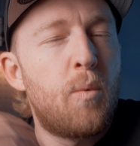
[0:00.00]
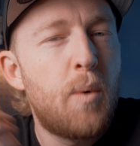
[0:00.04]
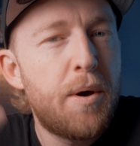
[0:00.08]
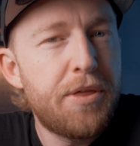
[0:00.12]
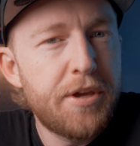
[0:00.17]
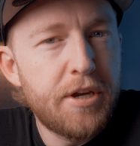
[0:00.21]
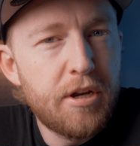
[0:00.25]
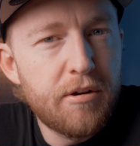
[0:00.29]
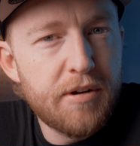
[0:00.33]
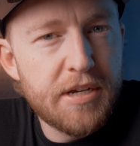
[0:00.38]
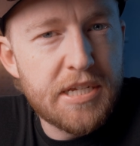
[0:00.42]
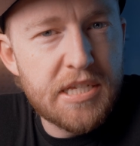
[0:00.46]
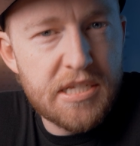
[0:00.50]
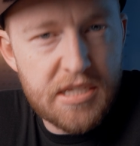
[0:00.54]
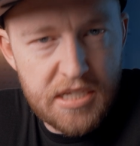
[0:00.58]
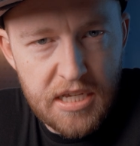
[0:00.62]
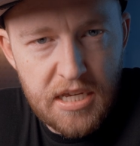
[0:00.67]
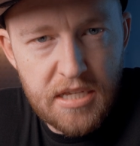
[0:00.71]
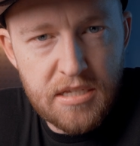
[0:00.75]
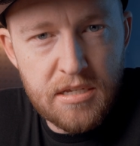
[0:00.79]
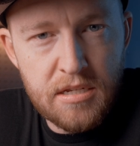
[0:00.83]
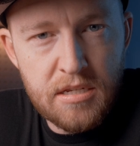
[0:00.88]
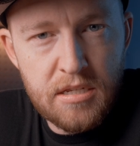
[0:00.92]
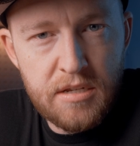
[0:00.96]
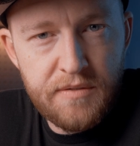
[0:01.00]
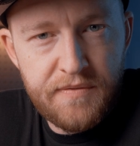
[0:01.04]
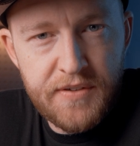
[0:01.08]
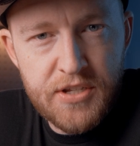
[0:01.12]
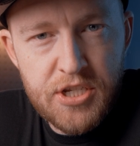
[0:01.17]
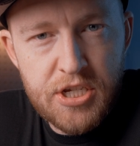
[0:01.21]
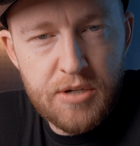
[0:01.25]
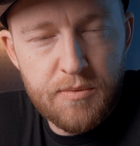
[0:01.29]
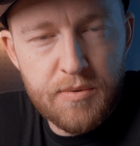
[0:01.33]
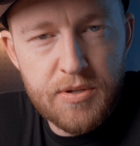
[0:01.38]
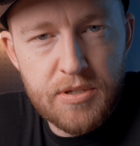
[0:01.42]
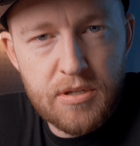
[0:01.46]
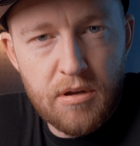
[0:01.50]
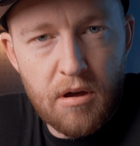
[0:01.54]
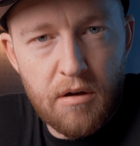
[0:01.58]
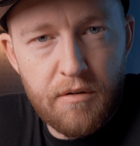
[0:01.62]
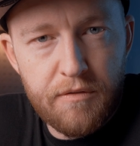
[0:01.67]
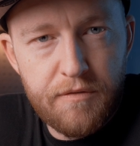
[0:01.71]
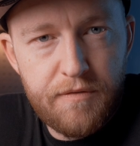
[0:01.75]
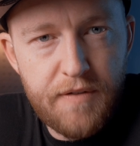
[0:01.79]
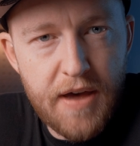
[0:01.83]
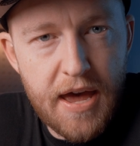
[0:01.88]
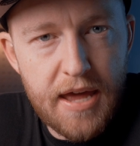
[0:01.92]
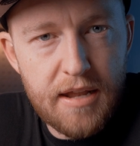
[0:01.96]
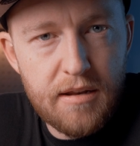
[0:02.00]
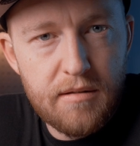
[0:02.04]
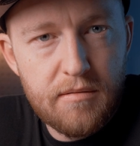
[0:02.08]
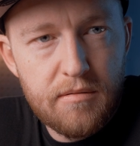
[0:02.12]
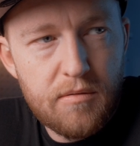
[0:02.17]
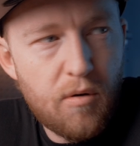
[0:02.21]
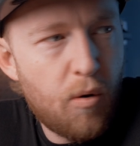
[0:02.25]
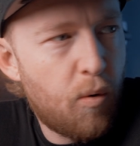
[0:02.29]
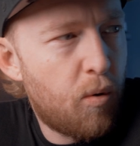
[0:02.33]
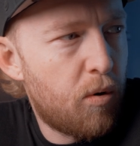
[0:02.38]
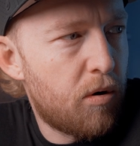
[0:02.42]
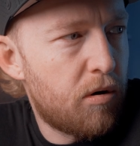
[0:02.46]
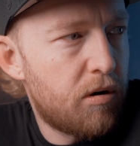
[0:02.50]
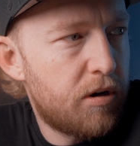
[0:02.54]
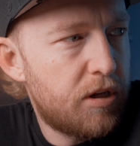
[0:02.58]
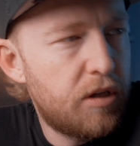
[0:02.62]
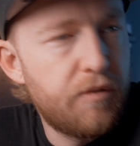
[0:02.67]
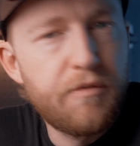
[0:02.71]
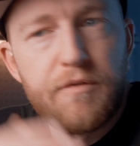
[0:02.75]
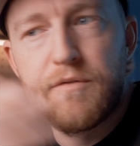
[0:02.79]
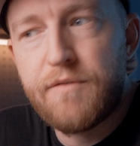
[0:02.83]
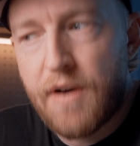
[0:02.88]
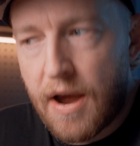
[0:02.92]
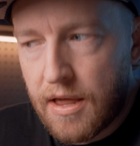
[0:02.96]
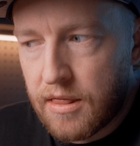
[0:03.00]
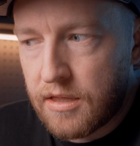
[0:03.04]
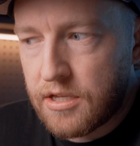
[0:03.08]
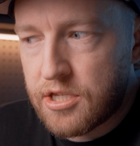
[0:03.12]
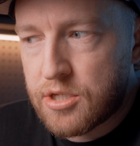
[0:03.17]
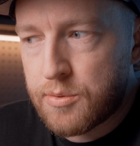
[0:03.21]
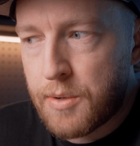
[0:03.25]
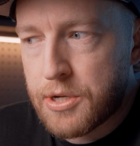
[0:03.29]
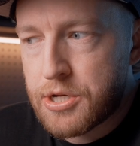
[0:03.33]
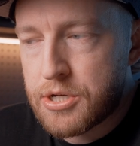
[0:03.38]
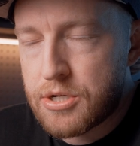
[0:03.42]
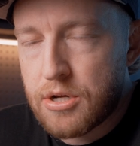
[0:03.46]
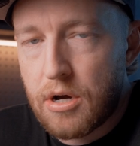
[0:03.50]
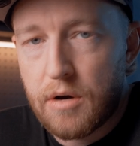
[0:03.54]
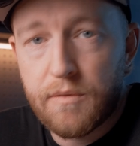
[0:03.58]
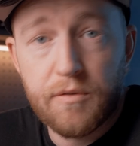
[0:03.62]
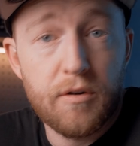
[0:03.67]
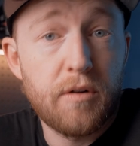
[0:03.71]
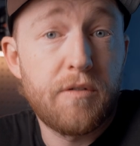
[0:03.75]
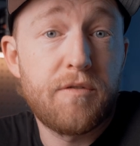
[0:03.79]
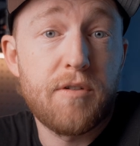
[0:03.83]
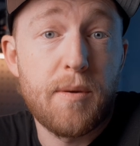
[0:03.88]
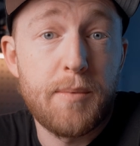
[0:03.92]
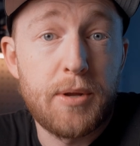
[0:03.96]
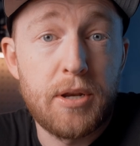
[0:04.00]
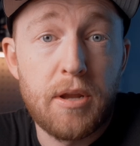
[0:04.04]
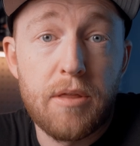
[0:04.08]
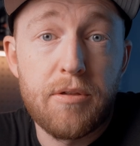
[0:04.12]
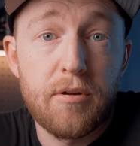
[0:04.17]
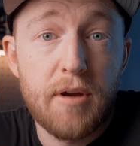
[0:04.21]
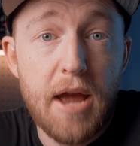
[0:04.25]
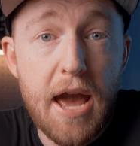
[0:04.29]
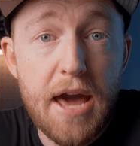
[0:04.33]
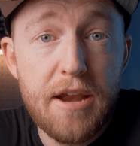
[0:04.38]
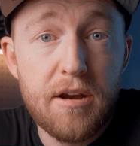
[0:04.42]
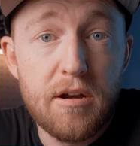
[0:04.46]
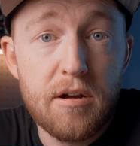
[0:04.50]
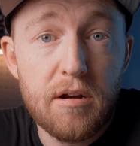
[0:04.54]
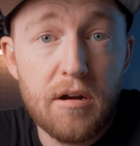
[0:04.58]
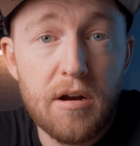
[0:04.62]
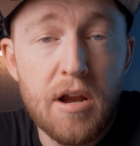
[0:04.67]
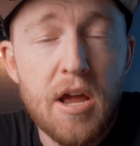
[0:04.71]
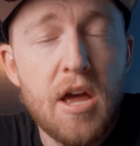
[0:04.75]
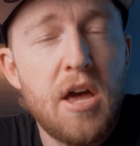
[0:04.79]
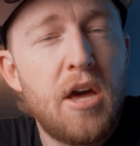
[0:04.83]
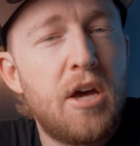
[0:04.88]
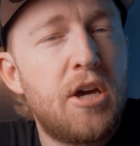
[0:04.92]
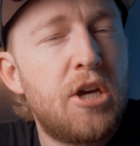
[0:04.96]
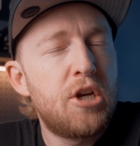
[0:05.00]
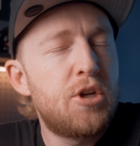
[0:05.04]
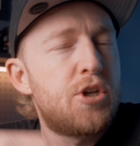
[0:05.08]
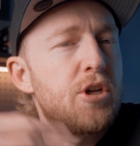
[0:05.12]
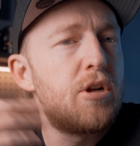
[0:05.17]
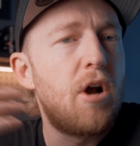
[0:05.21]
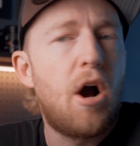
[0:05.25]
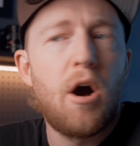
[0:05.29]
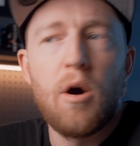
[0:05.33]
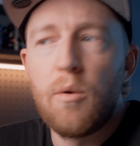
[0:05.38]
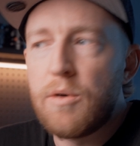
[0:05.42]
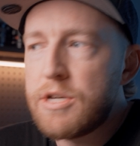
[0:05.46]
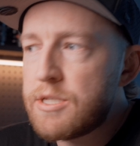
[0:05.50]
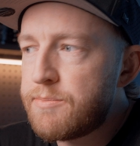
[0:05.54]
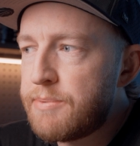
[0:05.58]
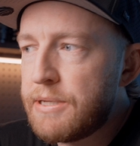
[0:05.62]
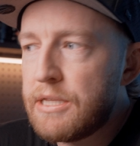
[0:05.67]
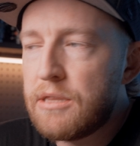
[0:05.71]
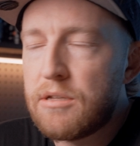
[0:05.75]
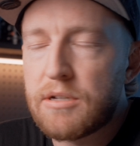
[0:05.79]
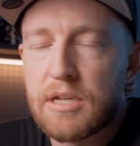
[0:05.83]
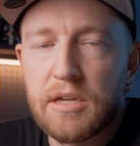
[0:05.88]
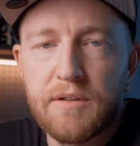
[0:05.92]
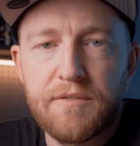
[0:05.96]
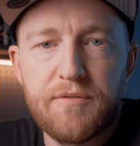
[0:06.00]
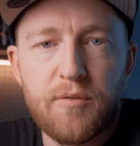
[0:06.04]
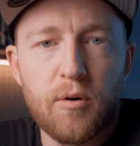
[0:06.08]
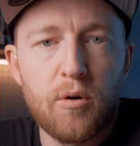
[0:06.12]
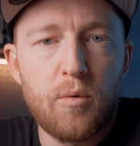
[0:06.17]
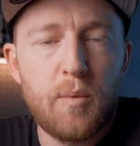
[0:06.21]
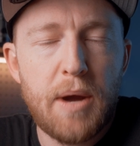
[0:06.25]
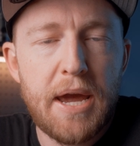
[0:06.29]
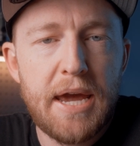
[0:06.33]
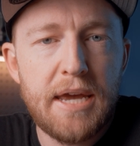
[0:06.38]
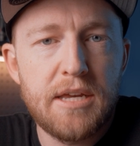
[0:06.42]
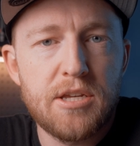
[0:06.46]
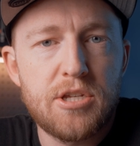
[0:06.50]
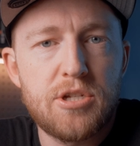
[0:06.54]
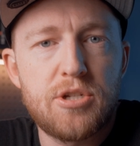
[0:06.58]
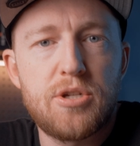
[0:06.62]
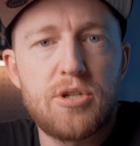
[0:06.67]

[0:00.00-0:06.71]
Whether you're a seasoned DaVinci Resolve vet or you've finally switched over from another editor, you should always be looking for ways